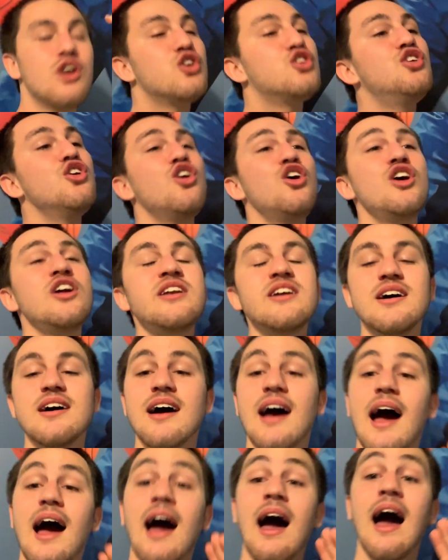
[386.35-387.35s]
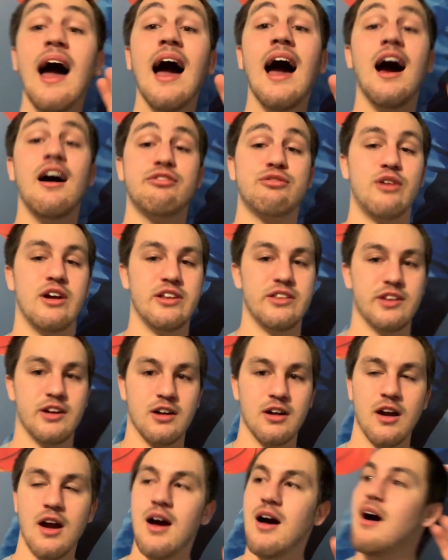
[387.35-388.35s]
Good half right
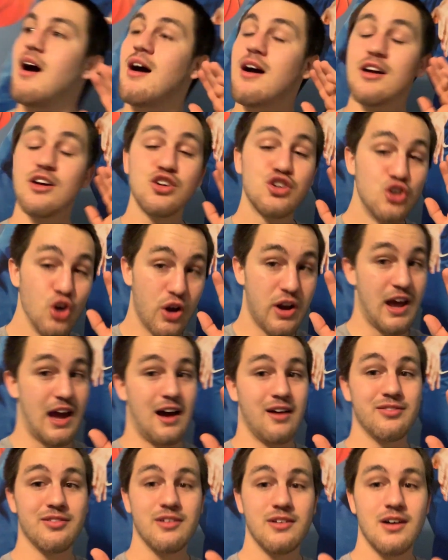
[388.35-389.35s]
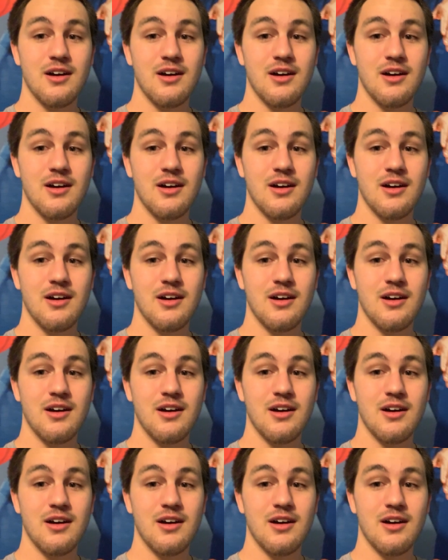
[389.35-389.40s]
there. Good half.